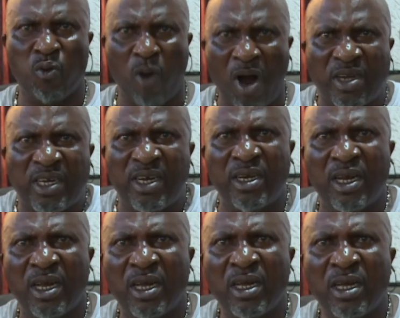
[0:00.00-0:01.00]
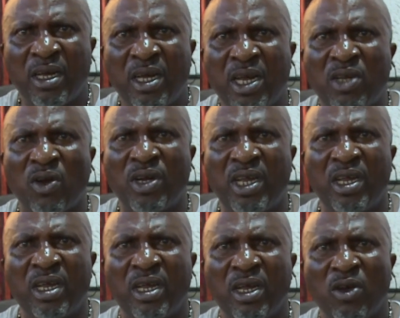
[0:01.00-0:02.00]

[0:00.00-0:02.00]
walked into the